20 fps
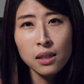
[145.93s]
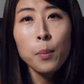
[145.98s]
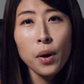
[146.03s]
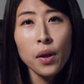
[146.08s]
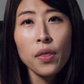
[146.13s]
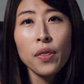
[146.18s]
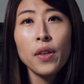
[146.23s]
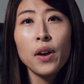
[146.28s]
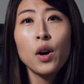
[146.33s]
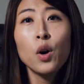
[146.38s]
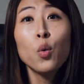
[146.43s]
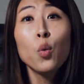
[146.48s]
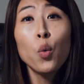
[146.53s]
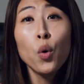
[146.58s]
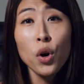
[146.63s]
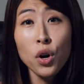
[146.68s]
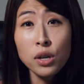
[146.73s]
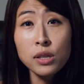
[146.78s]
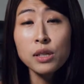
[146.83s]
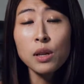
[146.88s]
but there
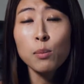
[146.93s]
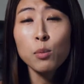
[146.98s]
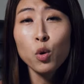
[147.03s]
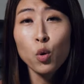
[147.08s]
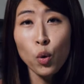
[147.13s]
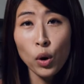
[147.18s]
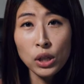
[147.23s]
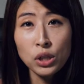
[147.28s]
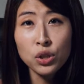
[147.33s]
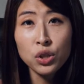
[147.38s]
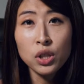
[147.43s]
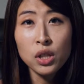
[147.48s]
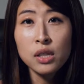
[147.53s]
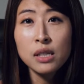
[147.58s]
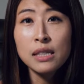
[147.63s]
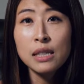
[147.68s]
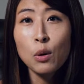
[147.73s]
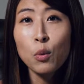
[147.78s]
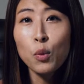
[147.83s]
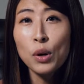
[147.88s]
were some
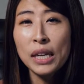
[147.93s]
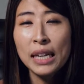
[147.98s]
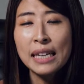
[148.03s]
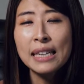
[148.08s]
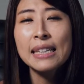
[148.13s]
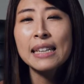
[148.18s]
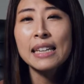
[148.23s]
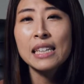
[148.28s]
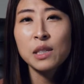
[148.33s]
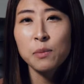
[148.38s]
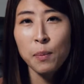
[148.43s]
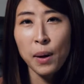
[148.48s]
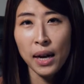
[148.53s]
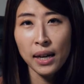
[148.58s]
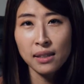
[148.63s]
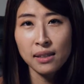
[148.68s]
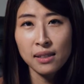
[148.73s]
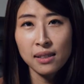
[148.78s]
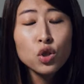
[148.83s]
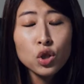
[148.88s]
questions that we didn't
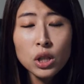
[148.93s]
expect.